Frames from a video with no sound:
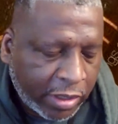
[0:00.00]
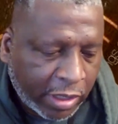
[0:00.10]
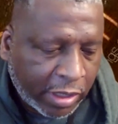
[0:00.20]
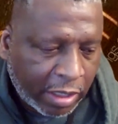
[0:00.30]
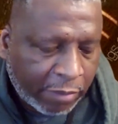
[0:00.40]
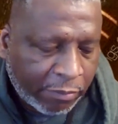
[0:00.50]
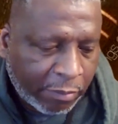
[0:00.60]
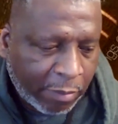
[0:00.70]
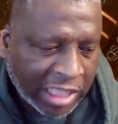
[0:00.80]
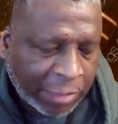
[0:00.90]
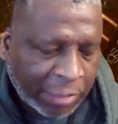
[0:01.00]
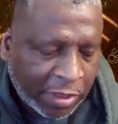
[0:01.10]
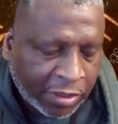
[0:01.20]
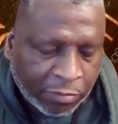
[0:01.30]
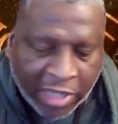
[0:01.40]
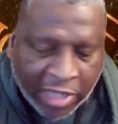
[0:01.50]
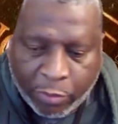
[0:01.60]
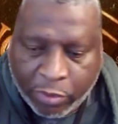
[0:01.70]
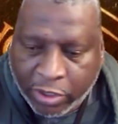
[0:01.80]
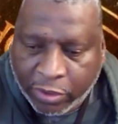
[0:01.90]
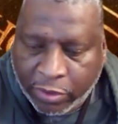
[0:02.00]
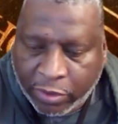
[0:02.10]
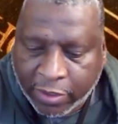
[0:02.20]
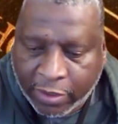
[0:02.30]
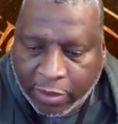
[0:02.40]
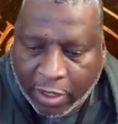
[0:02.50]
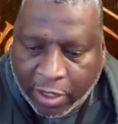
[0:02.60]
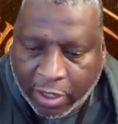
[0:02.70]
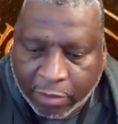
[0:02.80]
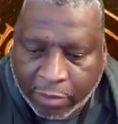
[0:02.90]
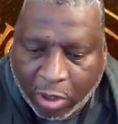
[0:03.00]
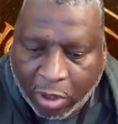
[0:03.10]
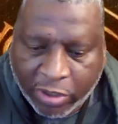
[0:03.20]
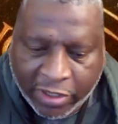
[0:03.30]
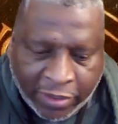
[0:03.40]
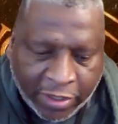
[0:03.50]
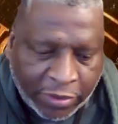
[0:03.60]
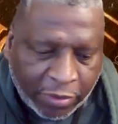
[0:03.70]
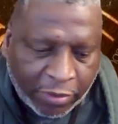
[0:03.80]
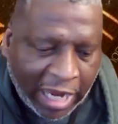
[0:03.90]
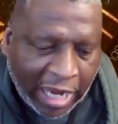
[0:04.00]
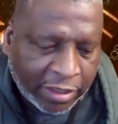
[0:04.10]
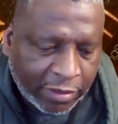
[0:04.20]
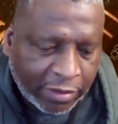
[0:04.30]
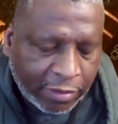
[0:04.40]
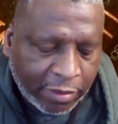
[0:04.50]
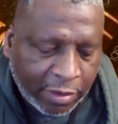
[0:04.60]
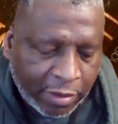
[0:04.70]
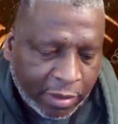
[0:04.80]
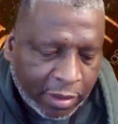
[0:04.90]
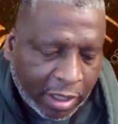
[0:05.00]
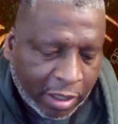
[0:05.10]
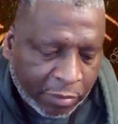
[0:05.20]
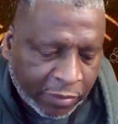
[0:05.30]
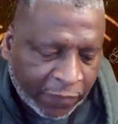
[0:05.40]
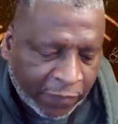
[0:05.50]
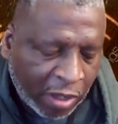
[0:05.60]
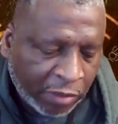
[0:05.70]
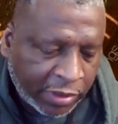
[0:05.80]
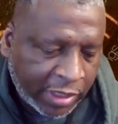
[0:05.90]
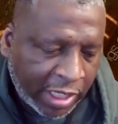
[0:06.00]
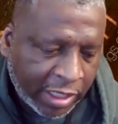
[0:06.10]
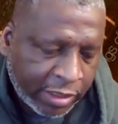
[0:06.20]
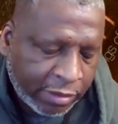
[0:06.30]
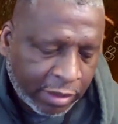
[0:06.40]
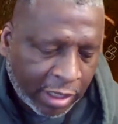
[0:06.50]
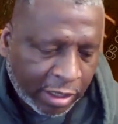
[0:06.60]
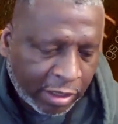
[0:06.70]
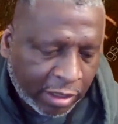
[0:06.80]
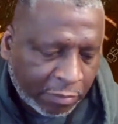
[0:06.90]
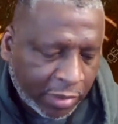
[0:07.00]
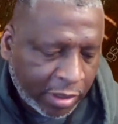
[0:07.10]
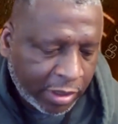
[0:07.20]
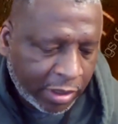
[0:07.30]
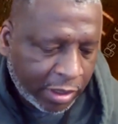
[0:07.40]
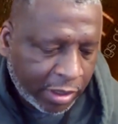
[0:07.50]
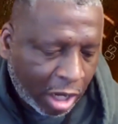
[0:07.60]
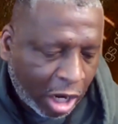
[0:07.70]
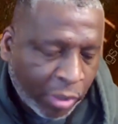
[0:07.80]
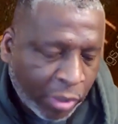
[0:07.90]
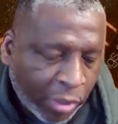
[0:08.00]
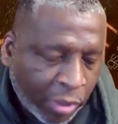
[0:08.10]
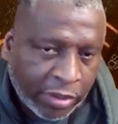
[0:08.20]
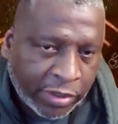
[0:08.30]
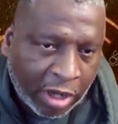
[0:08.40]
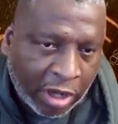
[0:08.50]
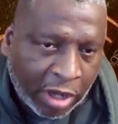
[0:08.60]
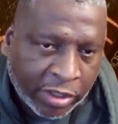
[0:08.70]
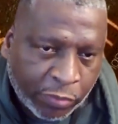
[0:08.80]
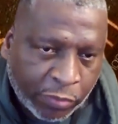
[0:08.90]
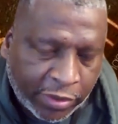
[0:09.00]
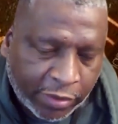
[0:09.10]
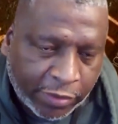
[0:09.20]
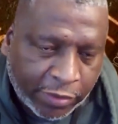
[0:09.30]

uh, I spent some time with his um, oldest sister Agnes uh, on the phone today, and um, all we can do is honor his wishes.